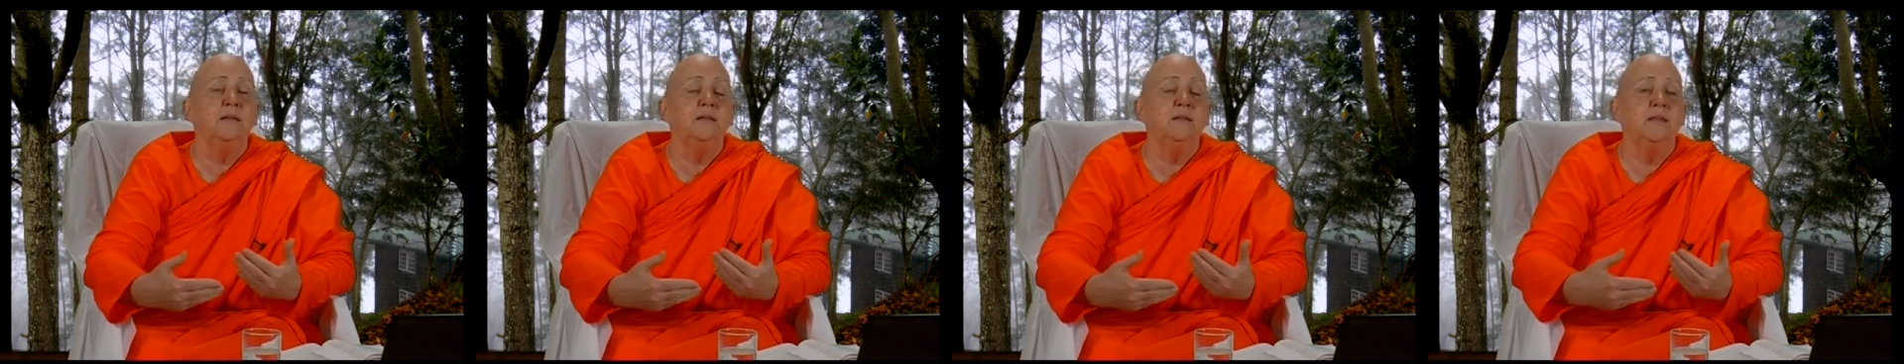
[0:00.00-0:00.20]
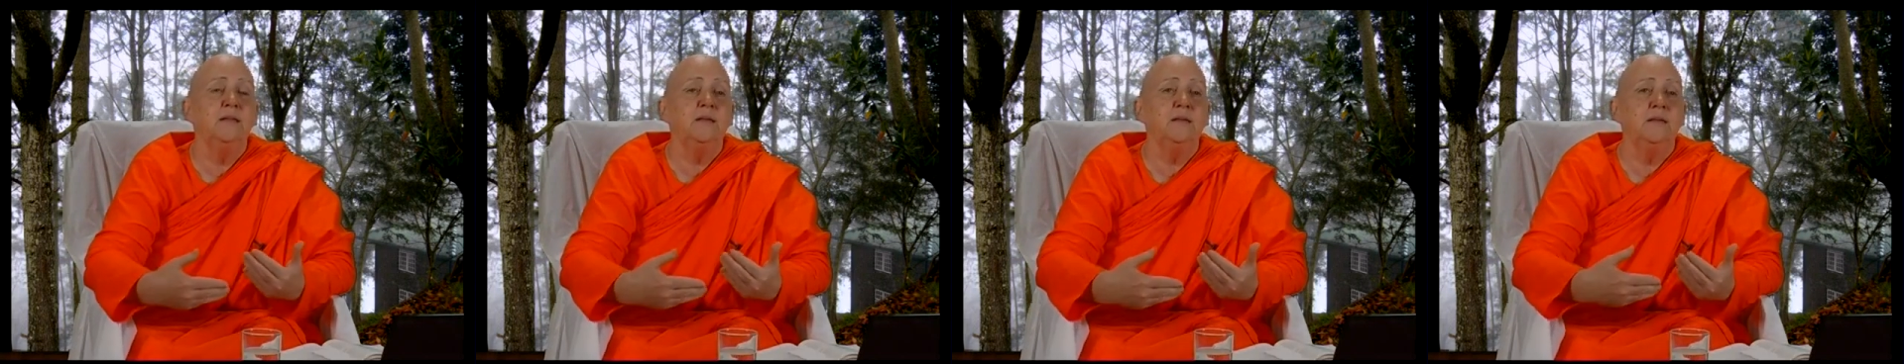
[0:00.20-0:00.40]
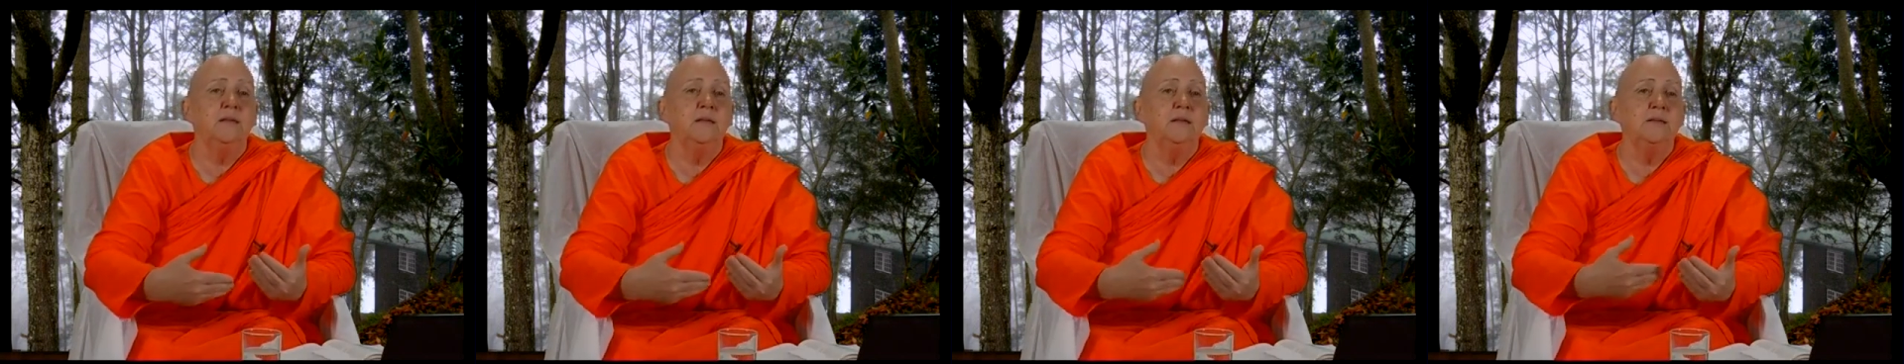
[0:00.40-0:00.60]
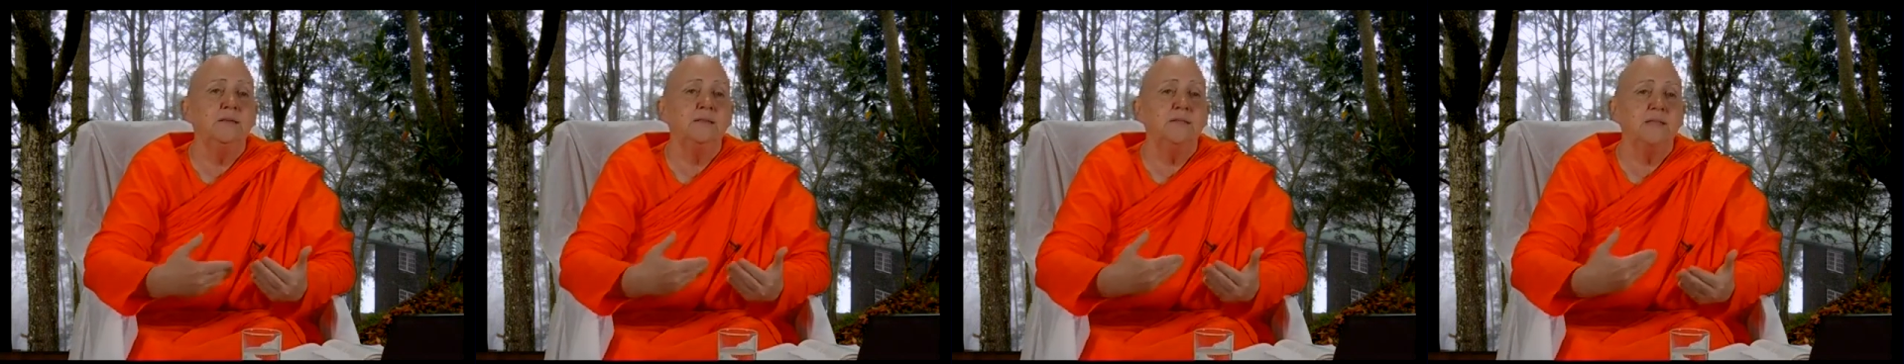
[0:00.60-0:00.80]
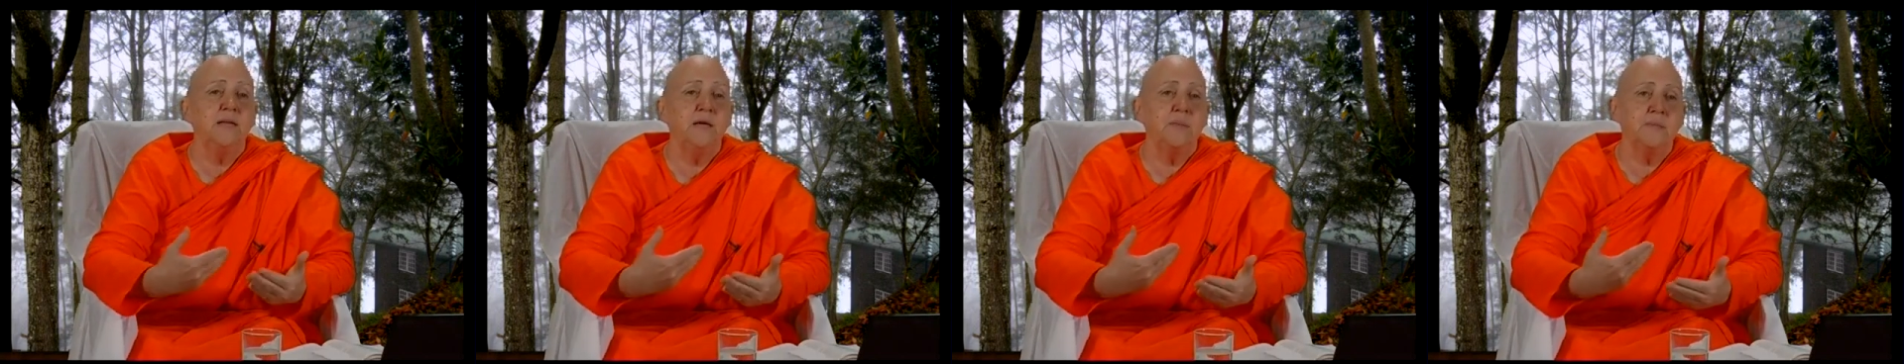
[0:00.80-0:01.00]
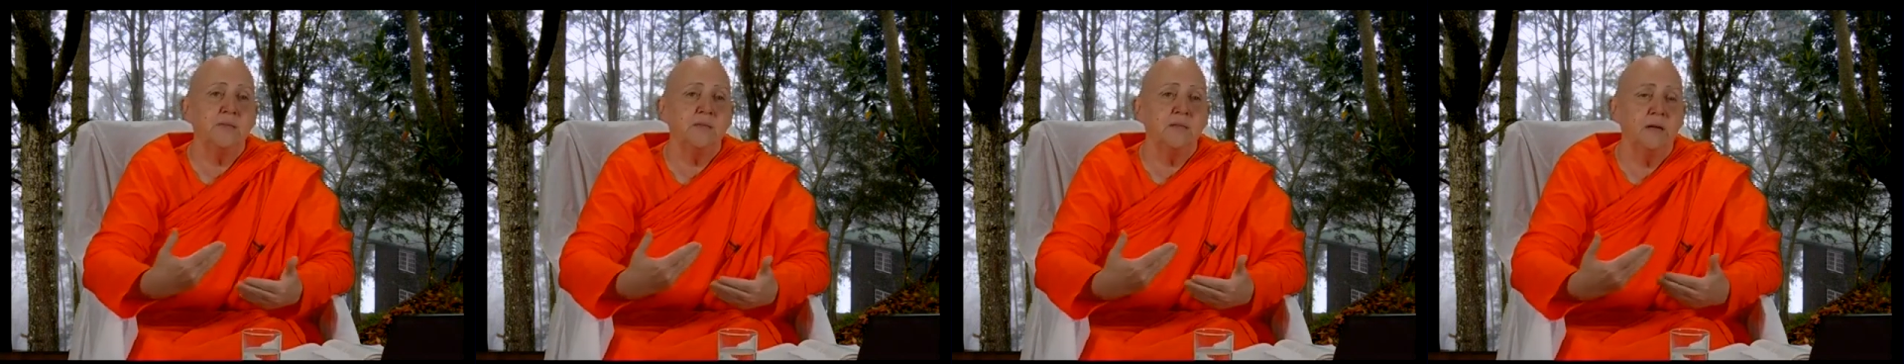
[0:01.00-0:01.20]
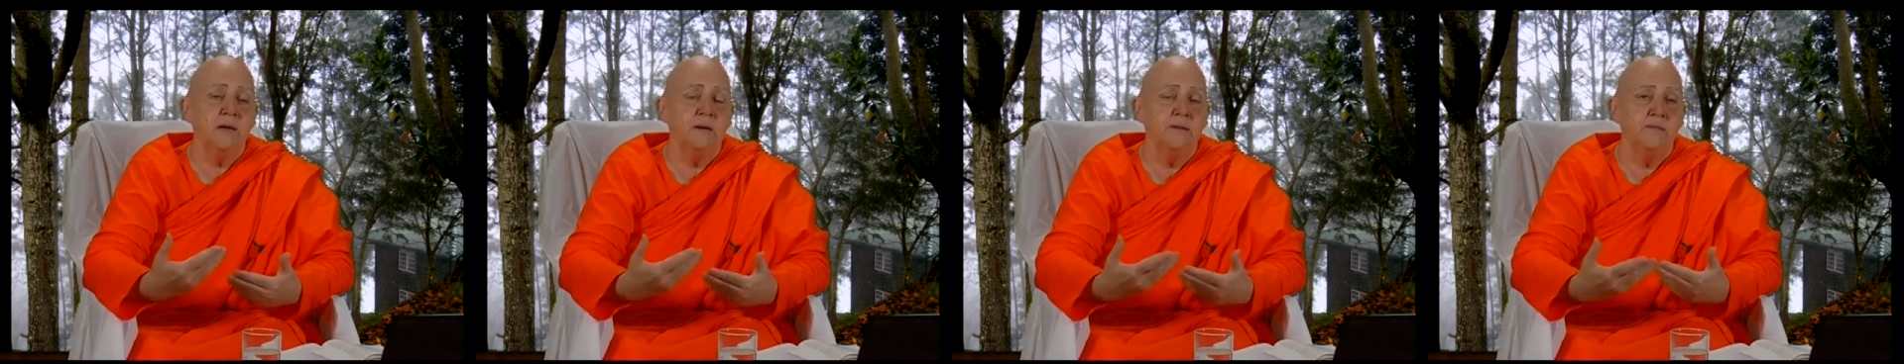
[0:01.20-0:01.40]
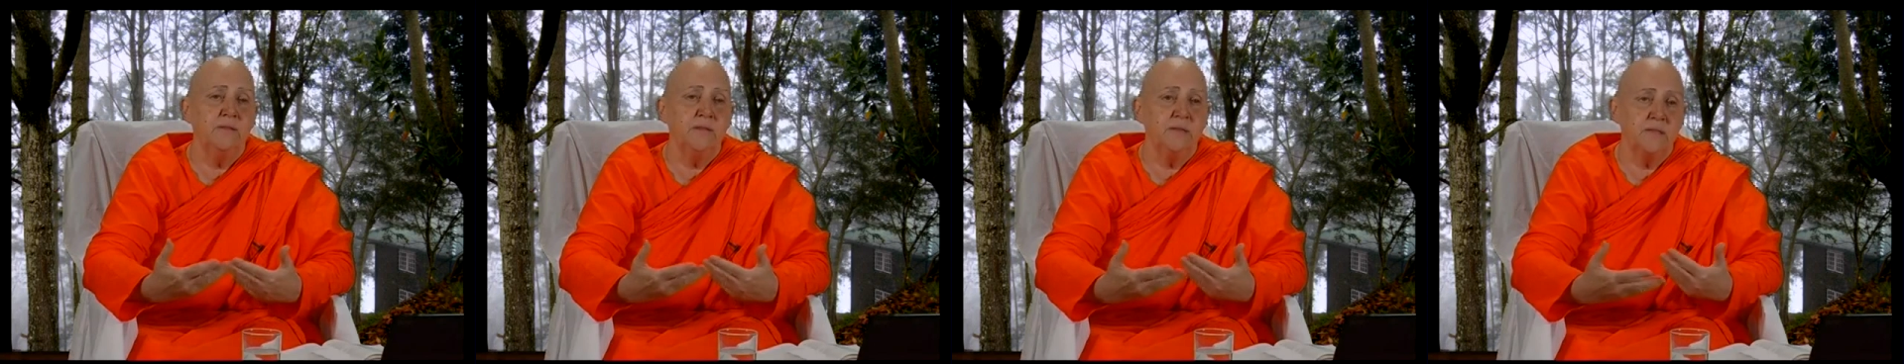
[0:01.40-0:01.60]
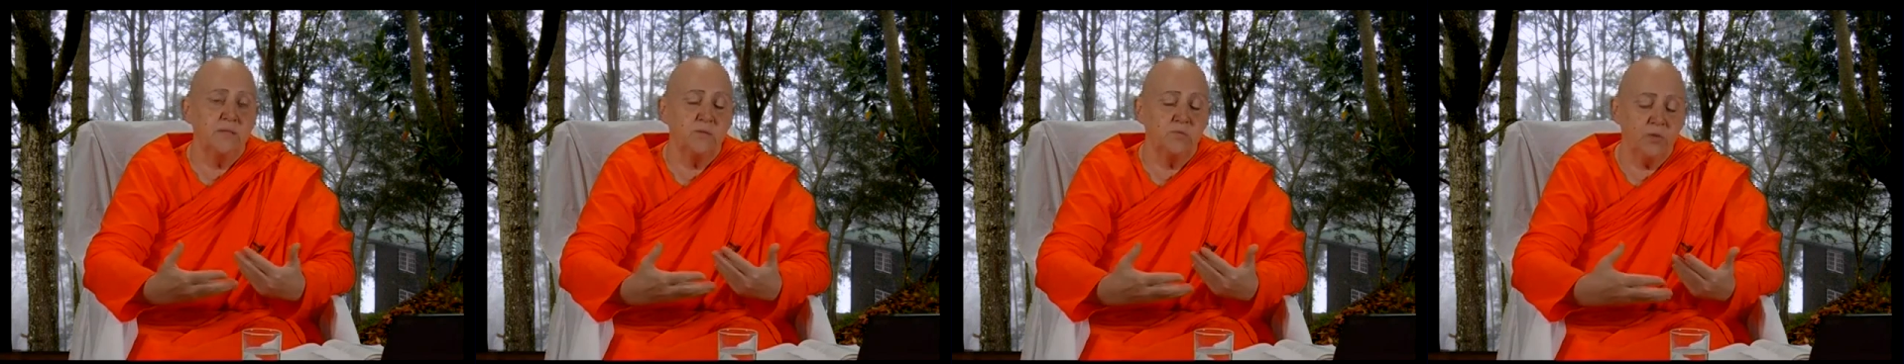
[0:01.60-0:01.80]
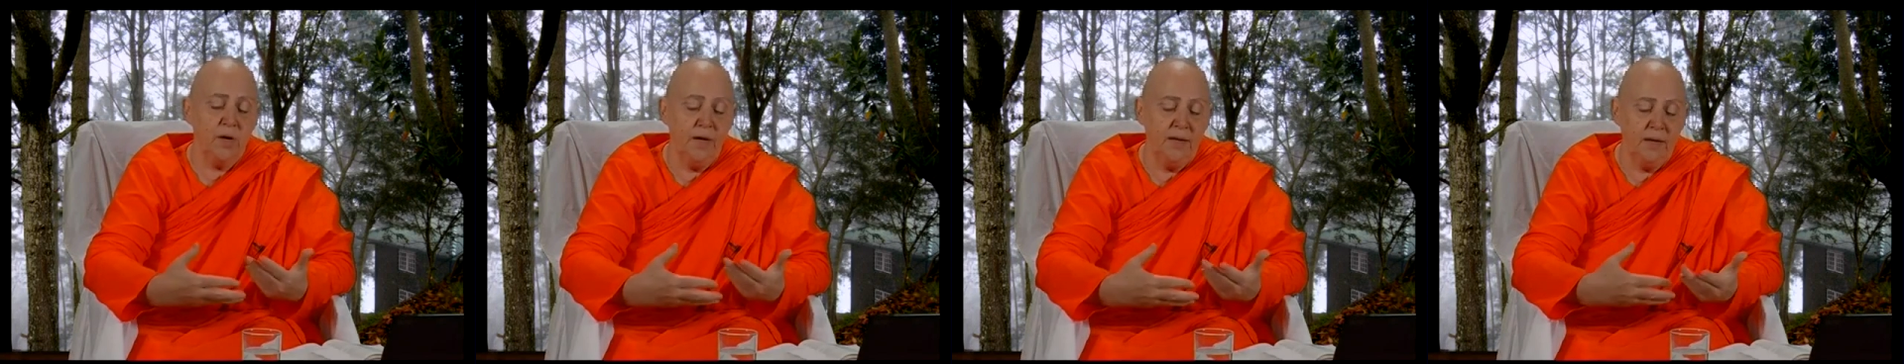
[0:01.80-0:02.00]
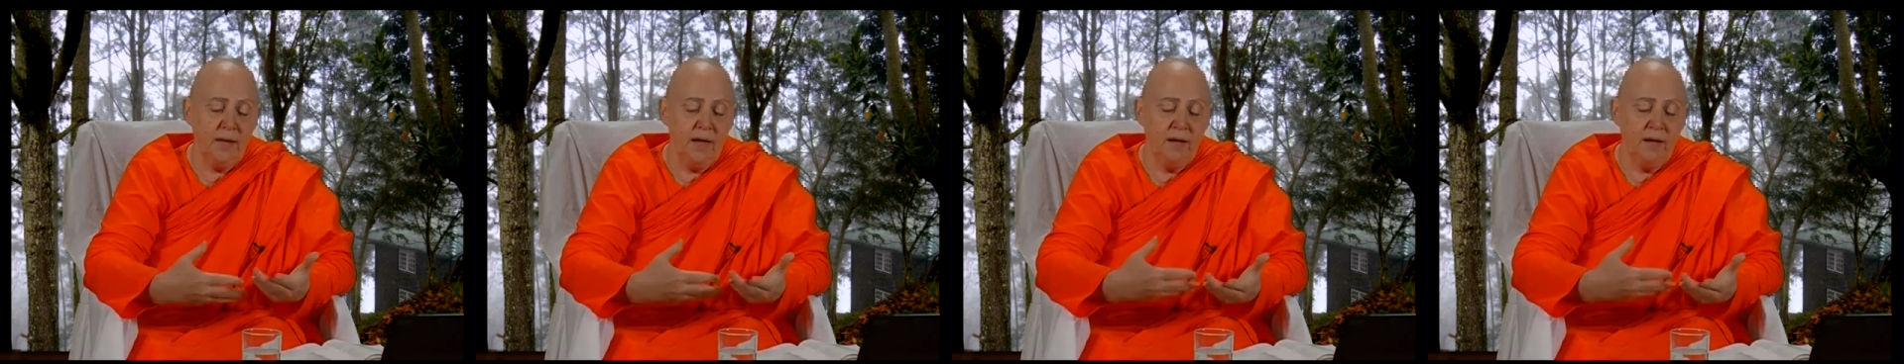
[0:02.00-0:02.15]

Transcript: the steps of this right